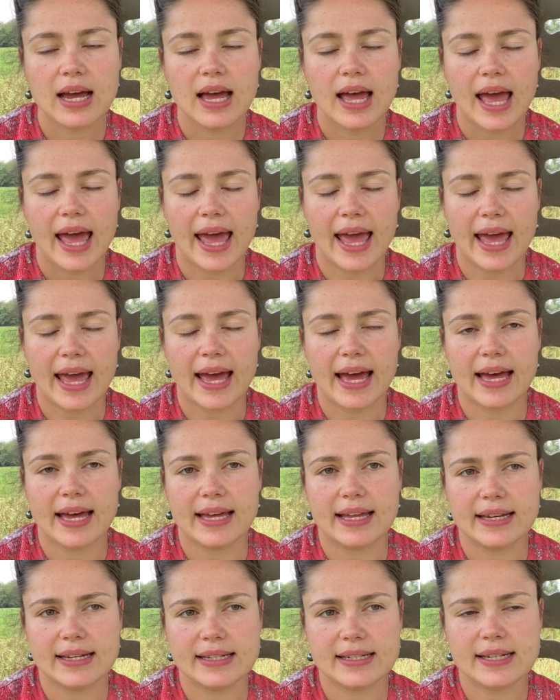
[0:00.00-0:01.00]

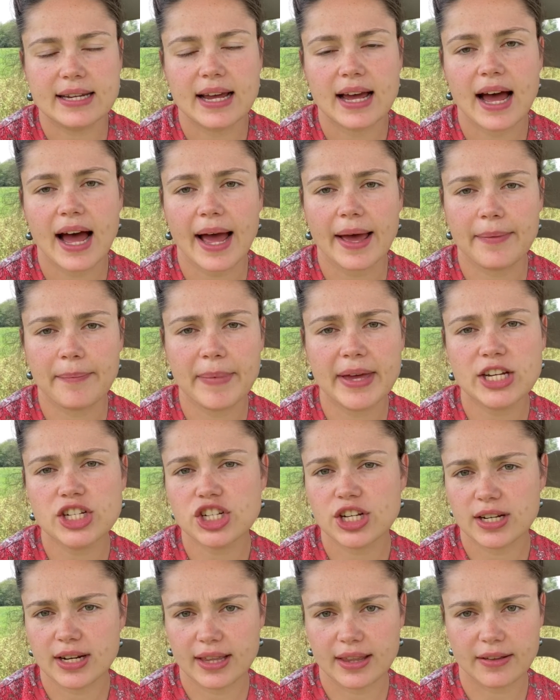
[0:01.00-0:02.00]
And I
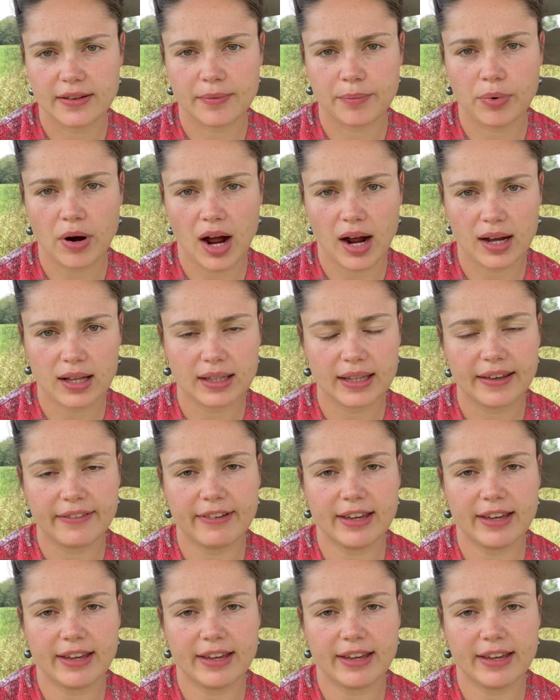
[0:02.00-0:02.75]
mentioned in the broccoli